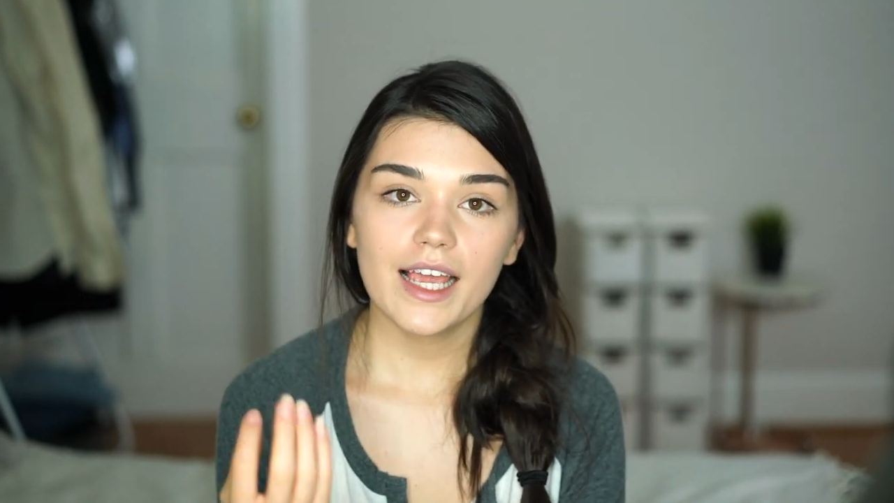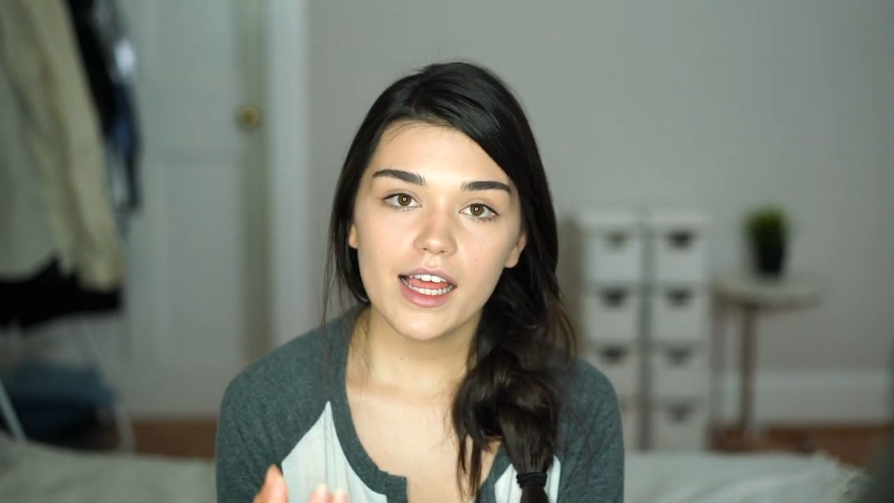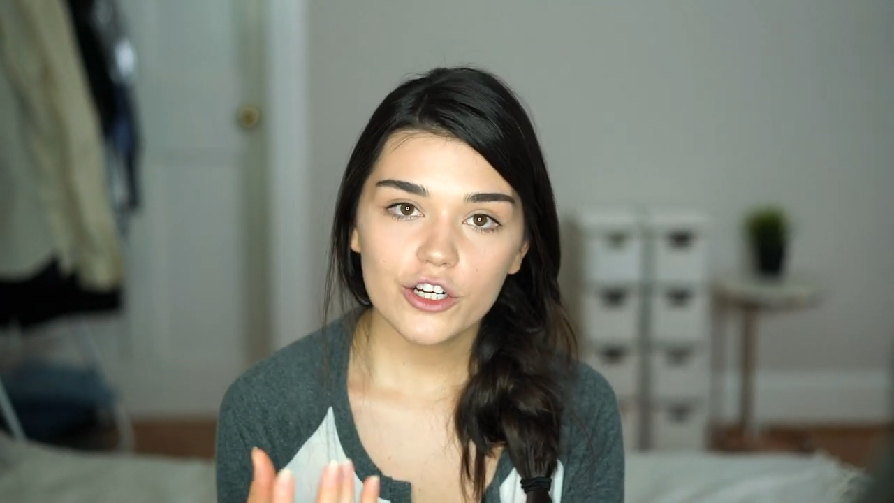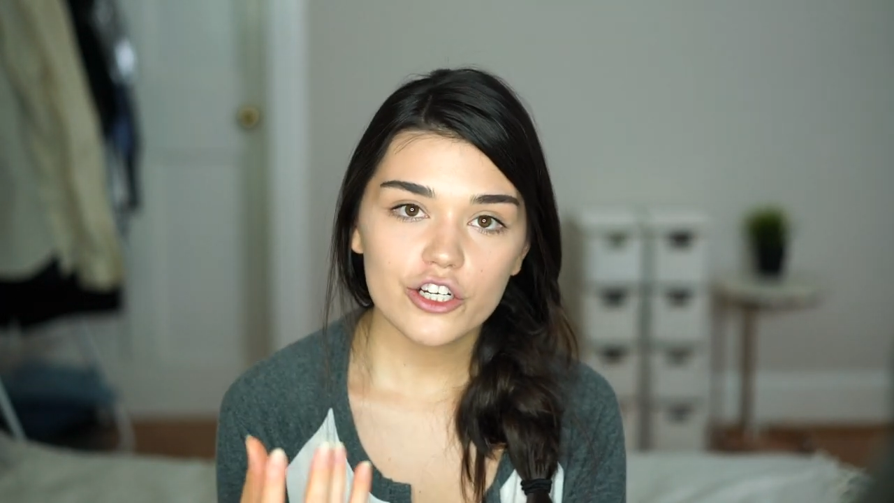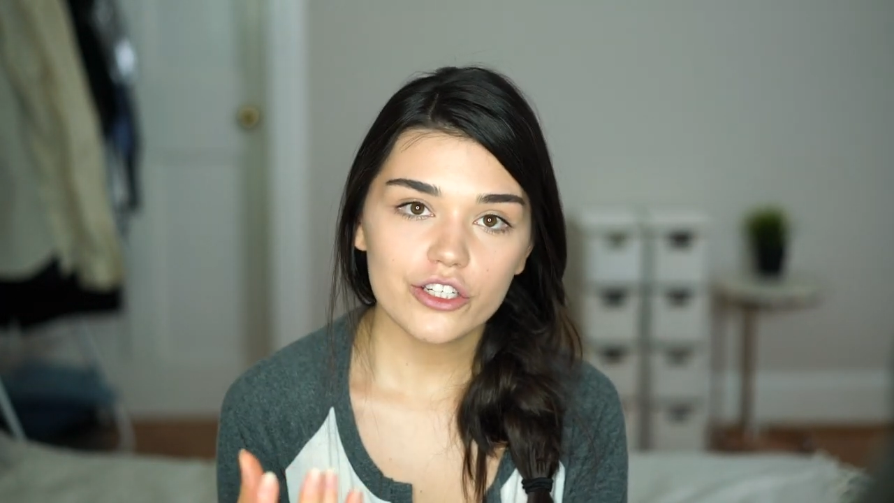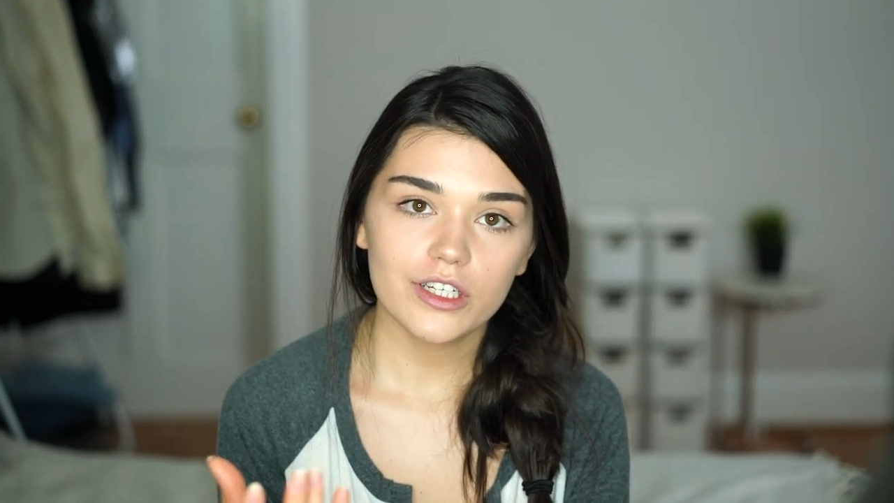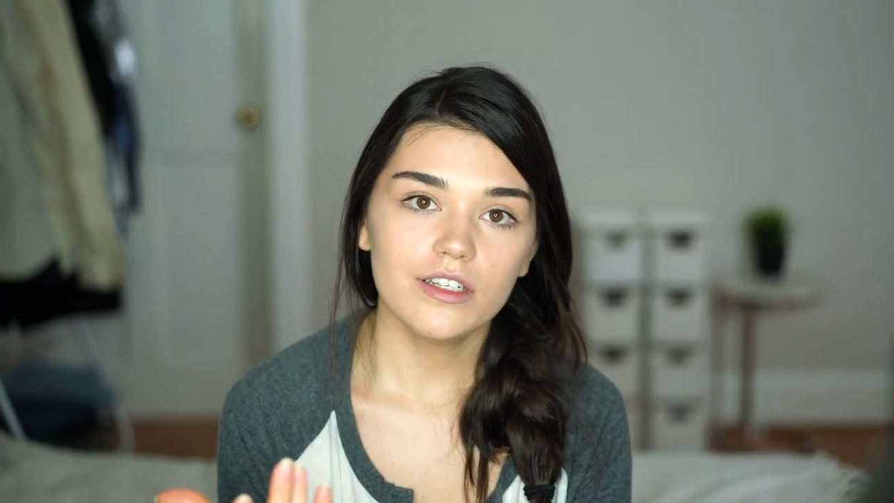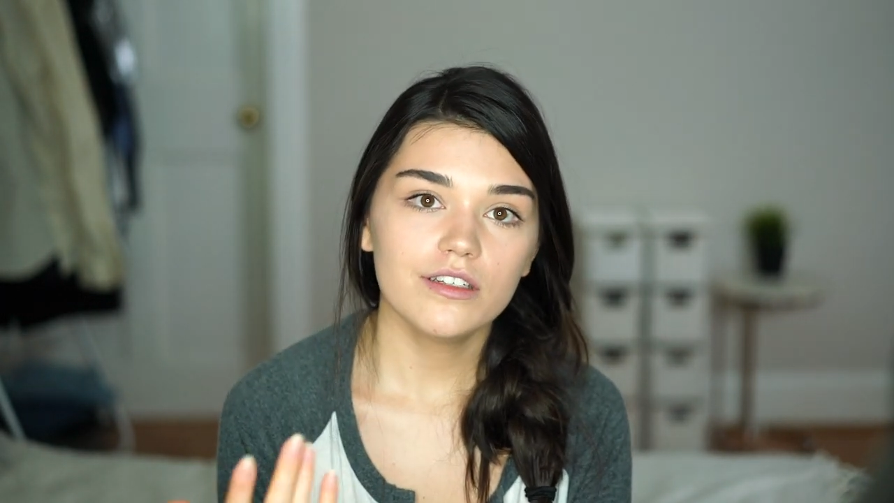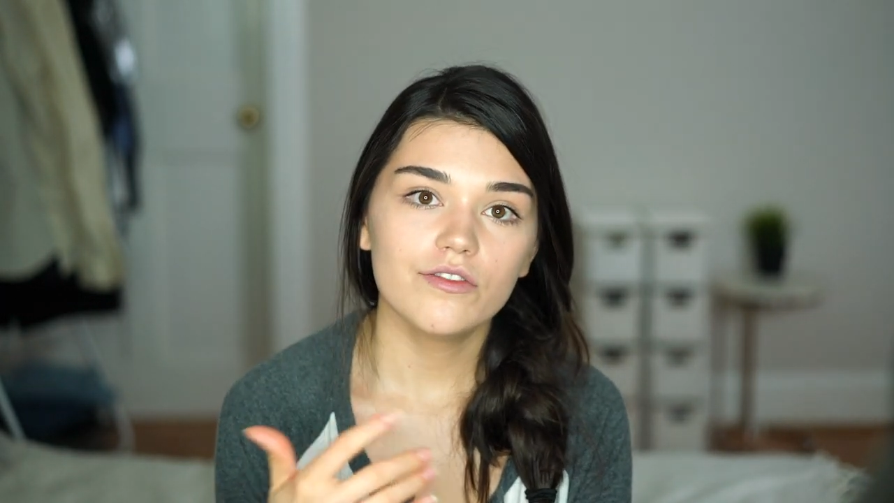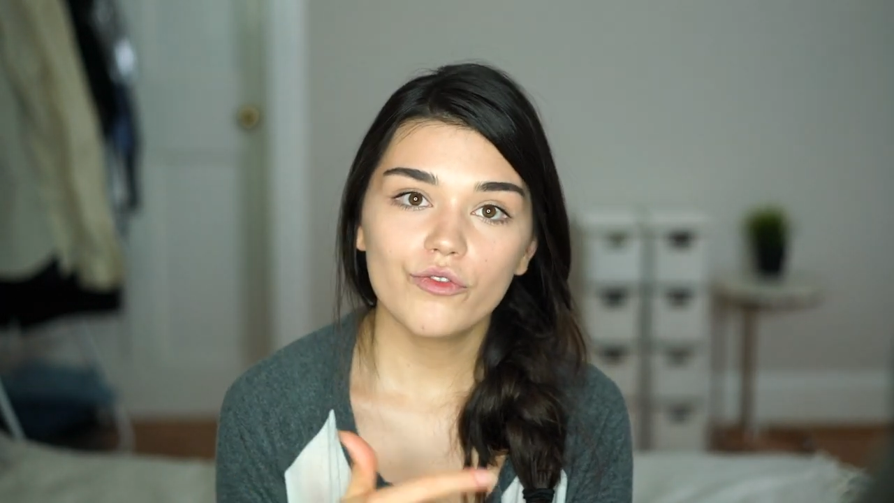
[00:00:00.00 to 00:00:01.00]

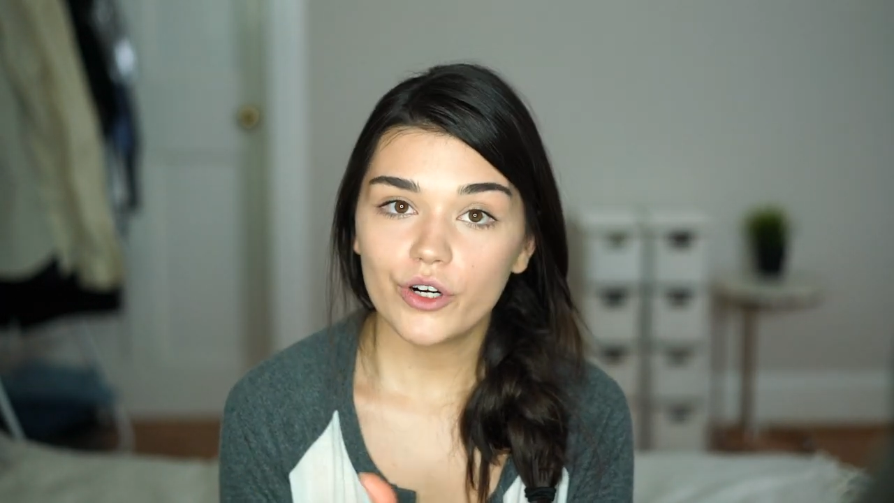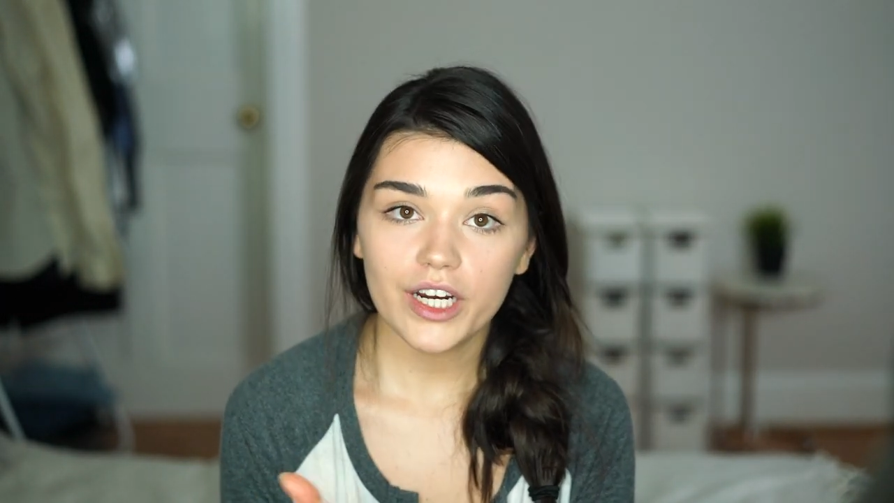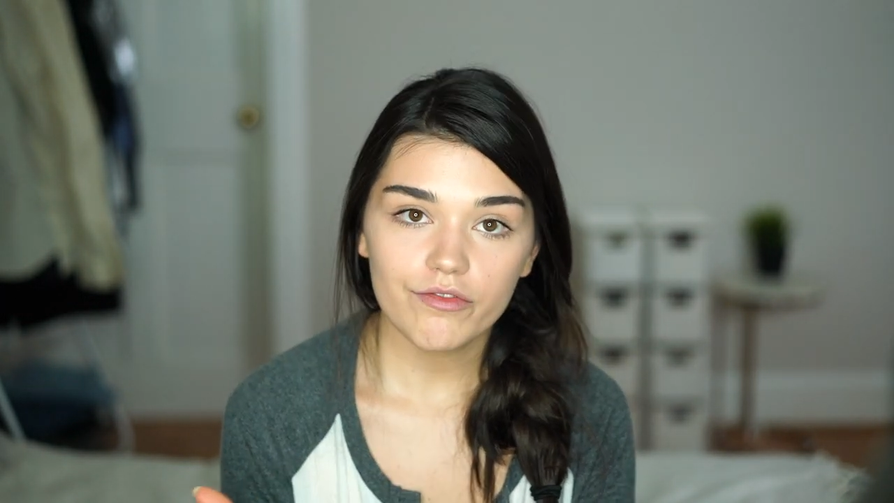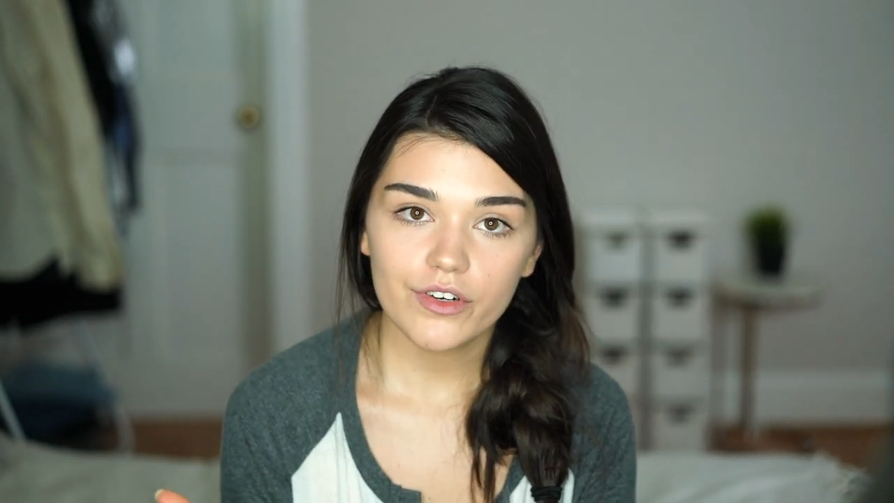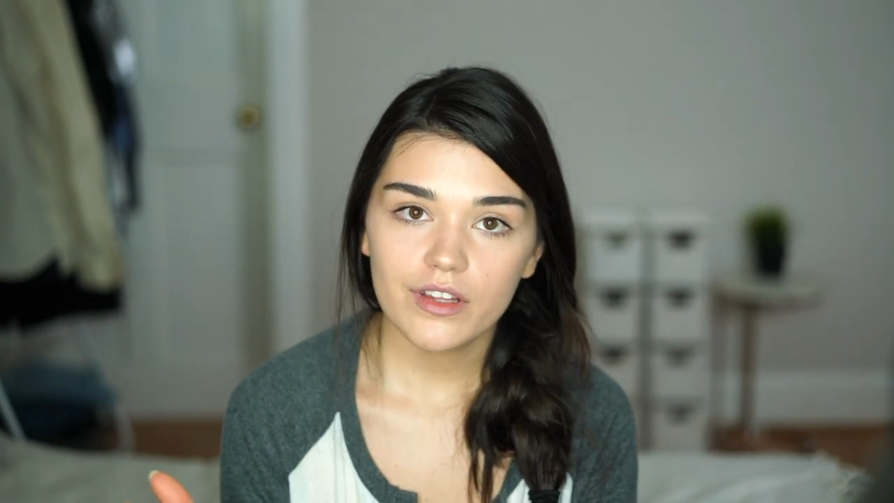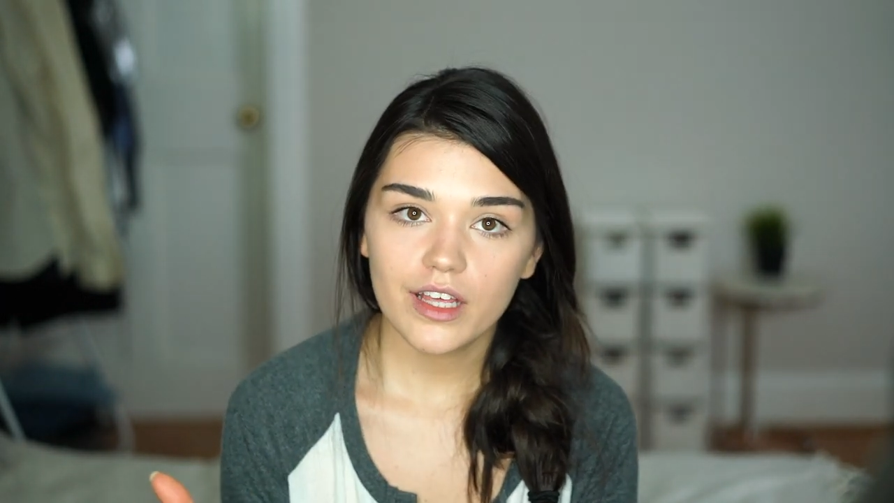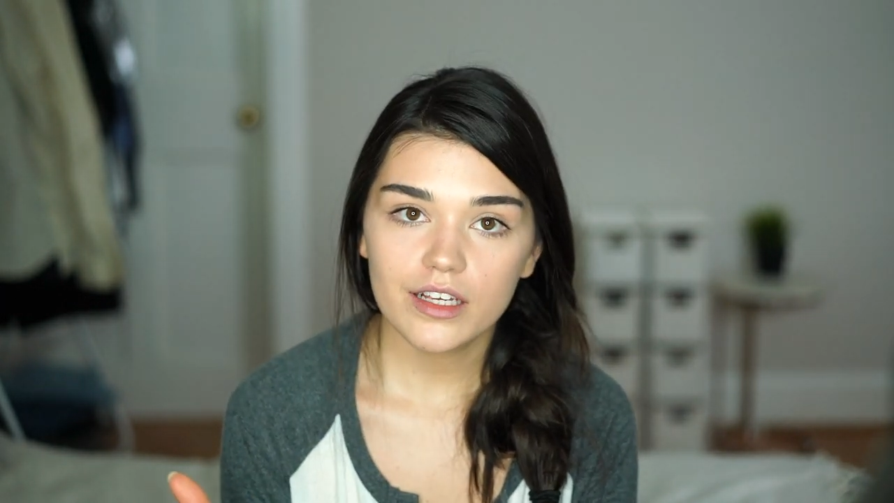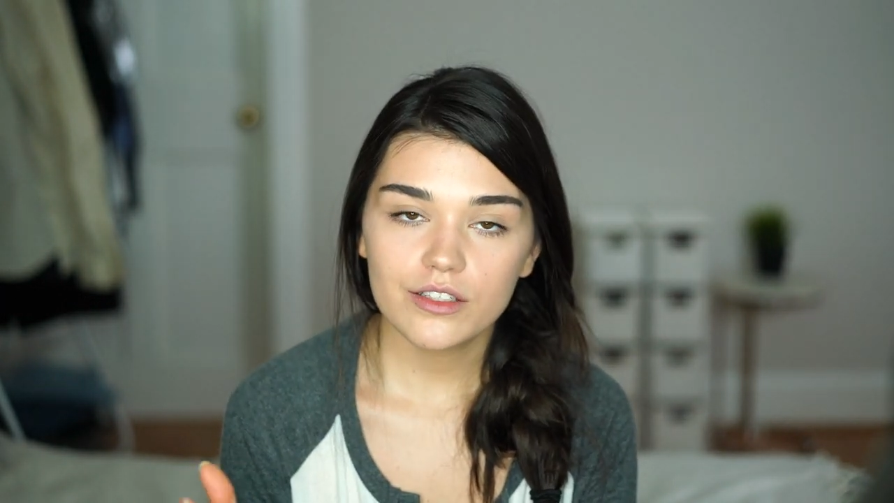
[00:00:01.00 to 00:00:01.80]
energy for everything.